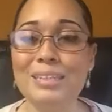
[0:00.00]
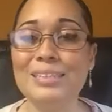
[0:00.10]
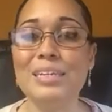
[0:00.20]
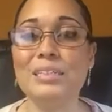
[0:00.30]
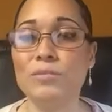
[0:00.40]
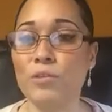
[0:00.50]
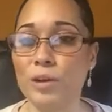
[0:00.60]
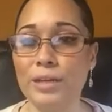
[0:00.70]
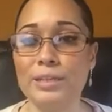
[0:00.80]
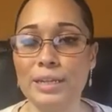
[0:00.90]
addictive
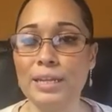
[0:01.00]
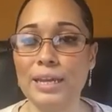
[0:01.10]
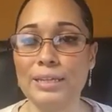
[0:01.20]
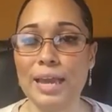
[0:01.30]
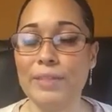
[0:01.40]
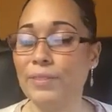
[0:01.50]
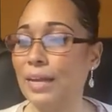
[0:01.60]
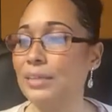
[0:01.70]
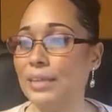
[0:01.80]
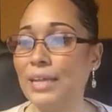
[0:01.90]
or anything like that
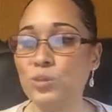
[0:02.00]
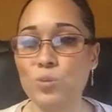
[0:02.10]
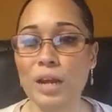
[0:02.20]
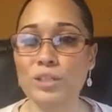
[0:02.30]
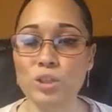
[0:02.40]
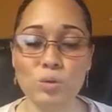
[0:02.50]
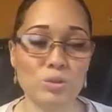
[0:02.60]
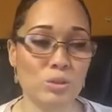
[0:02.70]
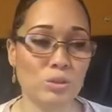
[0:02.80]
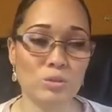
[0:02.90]
that that's what I
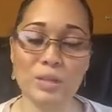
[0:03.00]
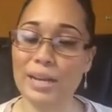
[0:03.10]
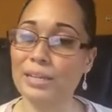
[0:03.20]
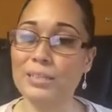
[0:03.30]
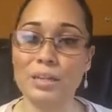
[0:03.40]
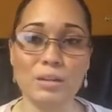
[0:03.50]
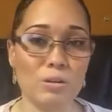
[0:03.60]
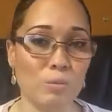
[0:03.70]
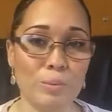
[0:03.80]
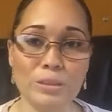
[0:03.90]
chose to do like I said
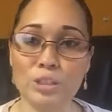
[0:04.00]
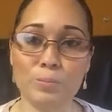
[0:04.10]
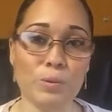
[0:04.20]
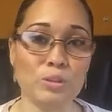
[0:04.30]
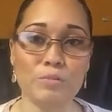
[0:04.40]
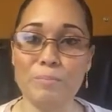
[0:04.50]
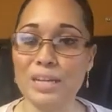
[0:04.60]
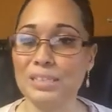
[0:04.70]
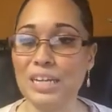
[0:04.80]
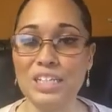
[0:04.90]
little bit spurts of
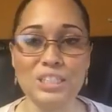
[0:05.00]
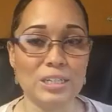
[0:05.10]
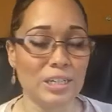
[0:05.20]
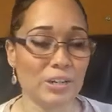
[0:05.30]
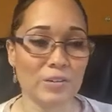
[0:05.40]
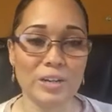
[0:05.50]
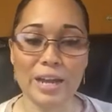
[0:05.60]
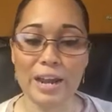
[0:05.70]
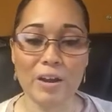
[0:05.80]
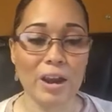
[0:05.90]
meditation here and
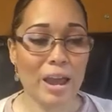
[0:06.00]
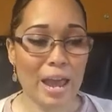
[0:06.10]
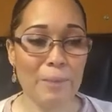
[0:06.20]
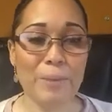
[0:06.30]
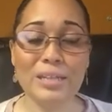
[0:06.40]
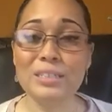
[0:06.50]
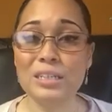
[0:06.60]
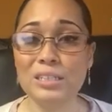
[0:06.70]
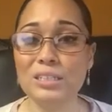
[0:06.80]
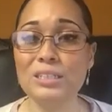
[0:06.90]
there and
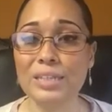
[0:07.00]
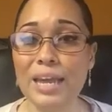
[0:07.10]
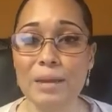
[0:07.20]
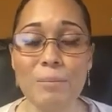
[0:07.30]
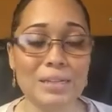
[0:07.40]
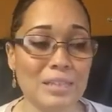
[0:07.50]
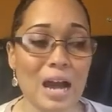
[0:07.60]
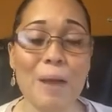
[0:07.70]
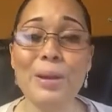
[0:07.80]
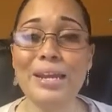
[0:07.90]
basically just taking my
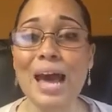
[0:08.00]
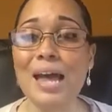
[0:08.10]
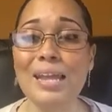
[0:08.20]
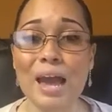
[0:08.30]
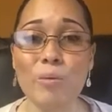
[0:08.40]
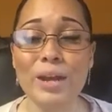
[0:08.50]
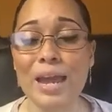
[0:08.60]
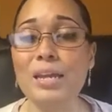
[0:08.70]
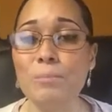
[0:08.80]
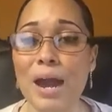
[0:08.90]
time and not allowing
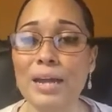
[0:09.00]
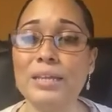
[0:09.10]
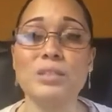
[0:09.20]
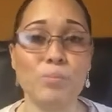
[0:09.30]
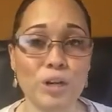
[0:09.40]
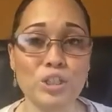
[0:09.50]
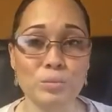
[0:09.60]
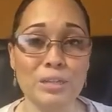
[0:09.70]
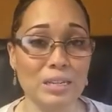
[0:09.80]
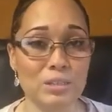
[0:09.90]
anybody to
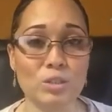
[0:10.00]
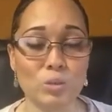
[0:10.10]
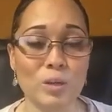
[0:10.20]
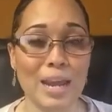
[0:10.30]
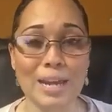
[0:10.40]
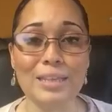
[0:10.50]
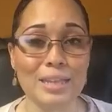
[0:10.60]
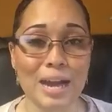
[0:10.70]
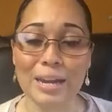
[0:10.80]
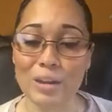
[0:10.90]
pressure me into doing
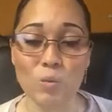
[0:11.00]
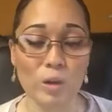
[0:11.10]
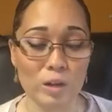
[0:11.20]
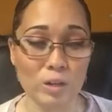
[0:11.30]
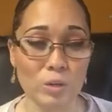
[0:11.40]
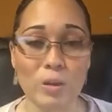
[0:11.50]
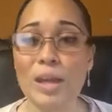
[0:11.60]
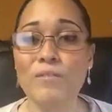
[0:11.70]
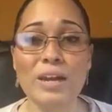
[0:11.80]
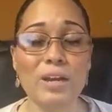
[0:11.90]
anything I didn't want to do
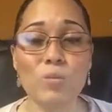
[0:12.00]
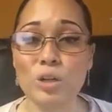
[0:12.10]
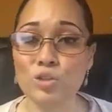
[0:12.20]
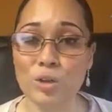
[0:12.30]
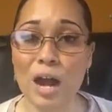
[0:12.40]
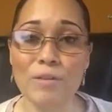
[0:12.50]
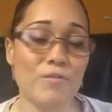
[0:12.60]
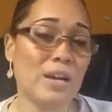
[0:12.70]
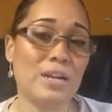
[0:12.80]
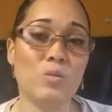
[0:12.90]
if I didn't want to drive
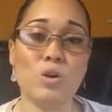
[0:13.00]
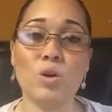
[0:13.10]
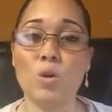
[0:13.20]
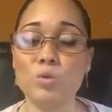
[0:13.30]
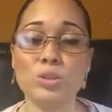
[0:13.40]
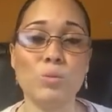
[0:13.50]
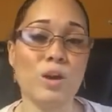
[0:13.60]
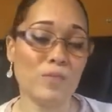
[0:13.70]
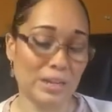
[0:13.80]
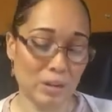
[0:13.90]
if I didn't want to go
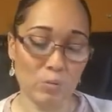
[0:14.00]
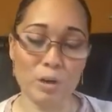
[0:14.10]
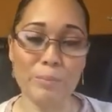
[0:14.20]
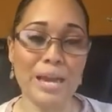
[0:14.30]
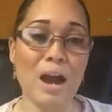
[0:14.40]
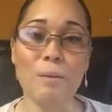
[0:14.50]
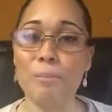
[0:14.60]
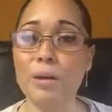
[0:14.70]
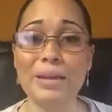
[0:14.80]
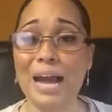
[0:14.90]
somewhere if I didn't want to be out in
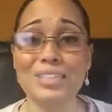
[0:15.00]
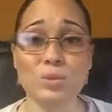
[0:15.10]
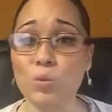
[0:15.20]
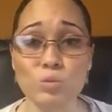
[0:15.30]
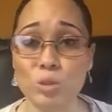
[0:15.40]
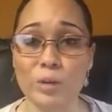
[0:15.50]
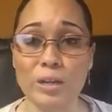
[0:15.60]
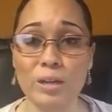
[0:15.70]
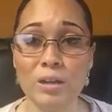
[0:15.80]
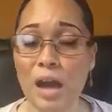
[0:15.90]
public I just won't do
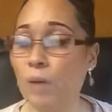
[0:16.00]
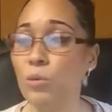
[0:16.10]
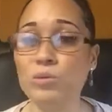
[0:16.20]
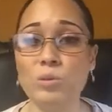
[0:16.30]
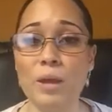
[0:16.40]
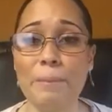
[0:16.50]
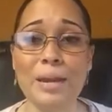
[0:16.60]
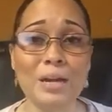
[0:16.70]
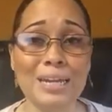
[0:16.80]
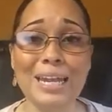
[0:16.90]
it I won't do it I'm
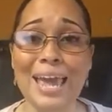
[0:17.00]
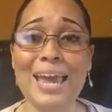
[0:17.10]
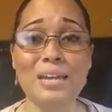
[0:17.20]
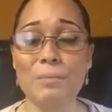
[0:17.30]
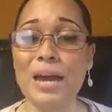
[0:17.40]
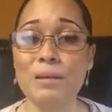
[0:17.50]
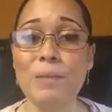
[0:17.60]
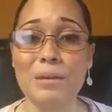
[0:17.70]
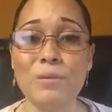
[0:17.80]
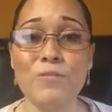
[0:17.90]
not gonna let anybody
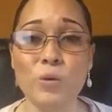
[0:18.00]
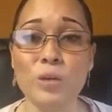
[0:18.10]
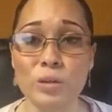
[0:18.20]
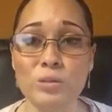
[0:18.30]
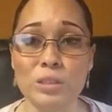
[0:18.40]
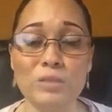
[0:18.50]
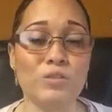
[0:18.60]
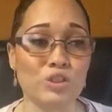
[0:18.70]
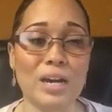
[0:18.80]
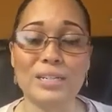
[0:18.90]
make me feel guilty
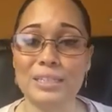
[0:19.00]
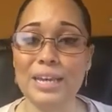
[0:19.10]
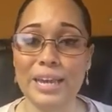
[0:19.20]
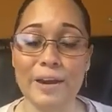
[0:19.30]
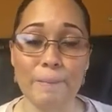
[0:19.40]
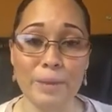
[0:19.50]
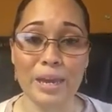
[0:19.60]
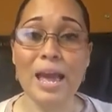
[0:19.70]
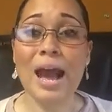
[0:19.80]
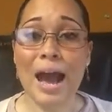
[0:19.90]
for trying trying to take care of
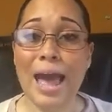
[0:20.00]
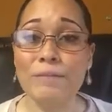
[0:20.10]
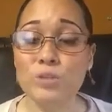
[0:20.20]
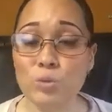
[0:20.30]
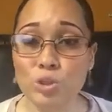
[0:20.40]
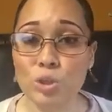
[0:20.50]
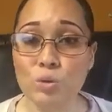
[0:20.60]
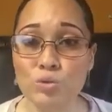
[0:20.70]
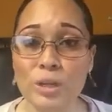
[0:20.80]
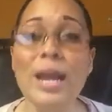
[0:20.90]
me. I have two
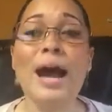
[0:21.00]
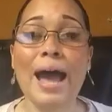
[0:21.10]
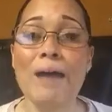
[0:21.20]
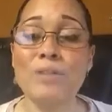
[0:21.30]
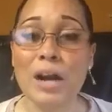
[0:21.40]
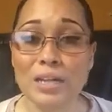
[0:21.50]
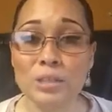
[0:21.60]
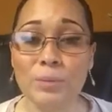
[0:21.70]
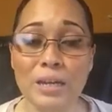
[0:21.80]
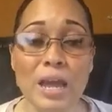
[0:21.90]
children. I have a
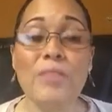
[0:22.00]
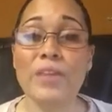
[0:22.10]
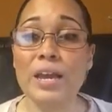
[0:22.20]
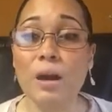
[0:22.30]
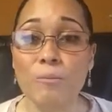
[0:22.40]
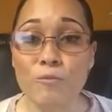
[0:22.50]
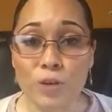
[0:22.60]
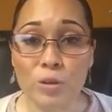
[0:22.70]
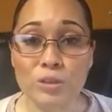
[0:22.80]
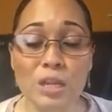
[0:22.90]
husband. They come
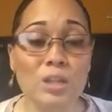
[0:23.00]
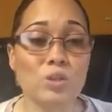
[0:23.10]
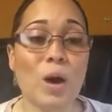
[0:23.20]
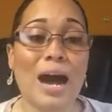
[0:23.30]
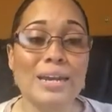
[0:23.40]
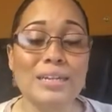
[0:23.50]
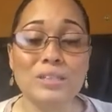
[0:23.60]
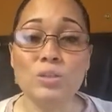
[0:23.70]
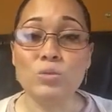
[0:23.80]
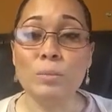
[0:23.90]
first. So I
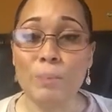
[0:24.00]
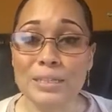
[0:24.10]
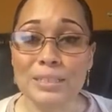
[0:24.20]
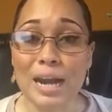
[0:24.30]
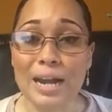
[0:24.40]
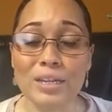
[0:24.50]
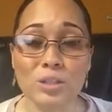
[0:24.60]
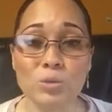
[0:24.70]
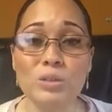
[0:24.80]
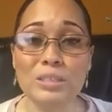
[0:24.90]
need to do the best that I
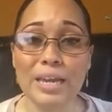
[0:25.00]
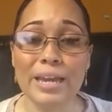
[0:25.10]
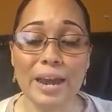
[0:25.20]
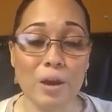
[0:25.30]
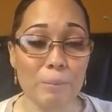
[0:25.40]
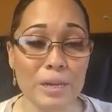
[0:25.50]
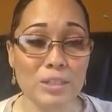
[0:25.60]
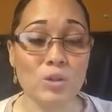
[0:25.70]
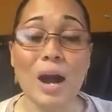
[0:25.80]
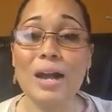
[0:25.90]
can do to take care of
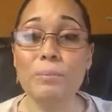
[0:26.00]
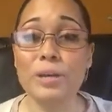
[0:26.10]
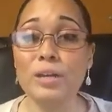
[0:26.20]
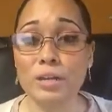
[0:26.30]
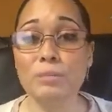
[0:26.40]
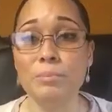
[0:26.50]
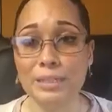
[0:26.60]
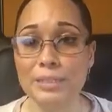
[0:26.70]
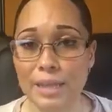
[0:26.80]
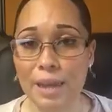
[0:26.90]
me so I could be a good
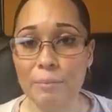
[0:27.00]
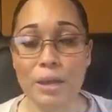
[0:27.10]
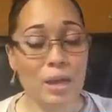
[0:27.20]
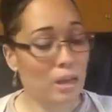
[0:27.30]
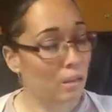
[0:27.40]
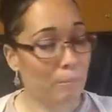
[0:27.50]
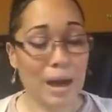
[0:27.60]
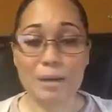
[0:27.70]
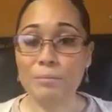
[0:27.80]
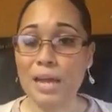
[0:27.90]
me to them.
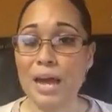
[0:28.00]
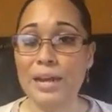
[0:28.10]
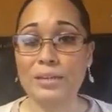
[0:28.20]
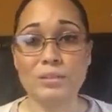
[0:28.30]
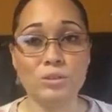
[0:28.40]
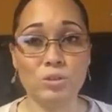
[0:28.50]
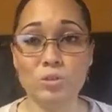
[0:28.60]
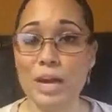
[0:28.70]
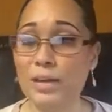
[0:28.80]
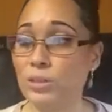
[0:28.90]
Bottom line,
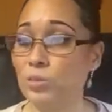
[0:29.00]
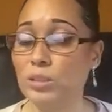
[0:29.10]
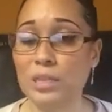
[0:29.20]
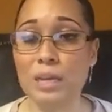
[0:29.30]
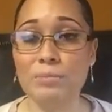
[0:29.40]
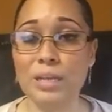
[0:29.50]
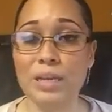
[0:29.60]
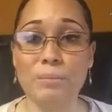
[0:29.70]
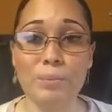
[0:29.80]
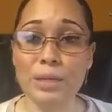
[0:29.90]
you got to do the same
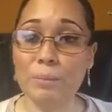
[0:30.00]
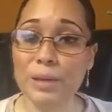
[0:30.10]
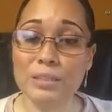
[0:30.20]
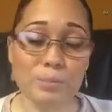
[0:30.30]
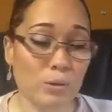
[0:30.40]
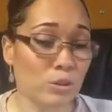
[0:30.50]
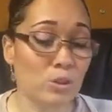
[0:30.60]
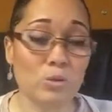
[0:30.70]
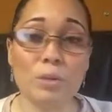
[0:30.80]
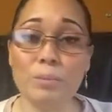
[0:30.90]
thing. Be the best
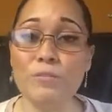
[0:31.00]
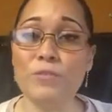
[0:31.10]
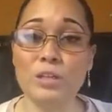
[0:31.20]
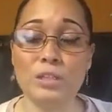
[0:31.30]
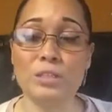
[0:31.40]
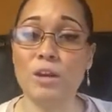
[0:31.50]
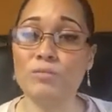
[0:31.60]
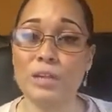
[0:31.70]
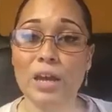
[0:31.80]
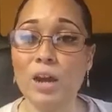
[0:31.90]
person you could be for
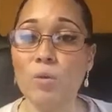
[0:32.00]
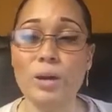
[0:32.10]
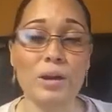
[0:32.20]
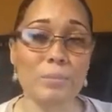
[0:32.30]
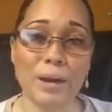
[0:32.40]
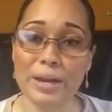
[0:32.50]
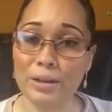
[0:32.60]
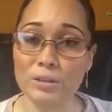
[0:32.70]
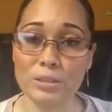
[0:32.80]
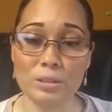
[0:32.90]
yourself. To hell with everybody
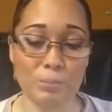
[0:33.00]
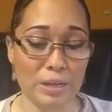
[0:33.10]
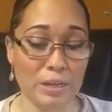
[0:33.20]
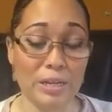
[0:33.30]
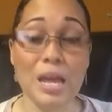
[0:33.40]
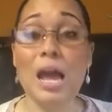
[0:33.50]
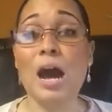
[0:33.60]
else's opinion.